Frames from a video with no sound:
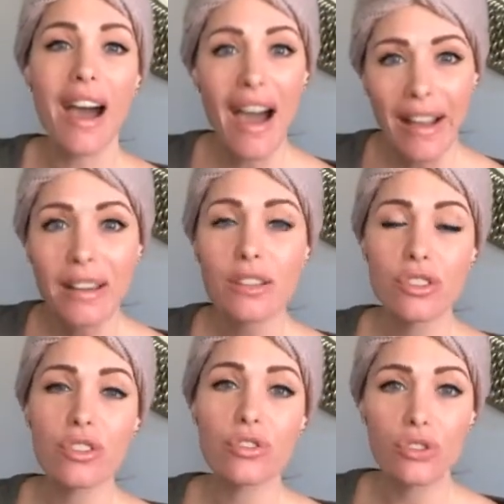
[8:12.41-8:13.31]
I didn't
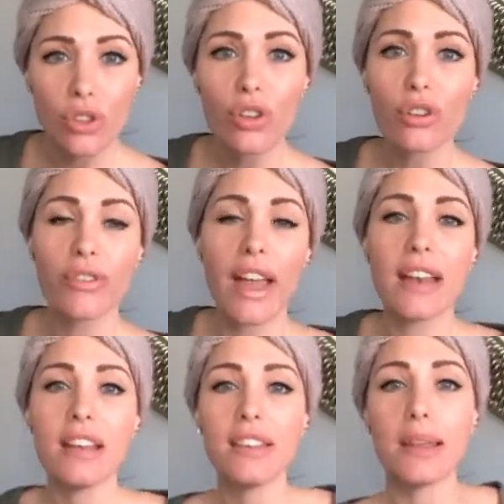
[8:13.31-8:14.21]
deserve
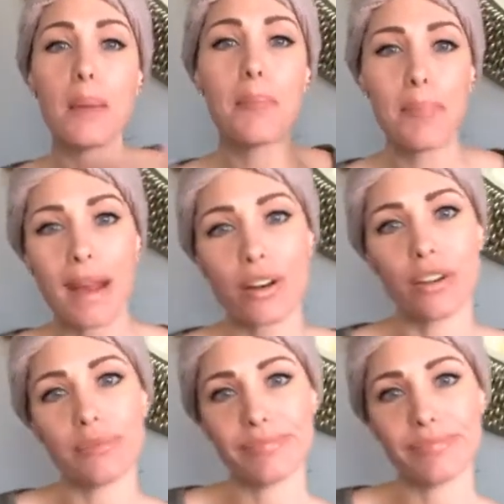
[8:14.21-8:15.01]
anything better.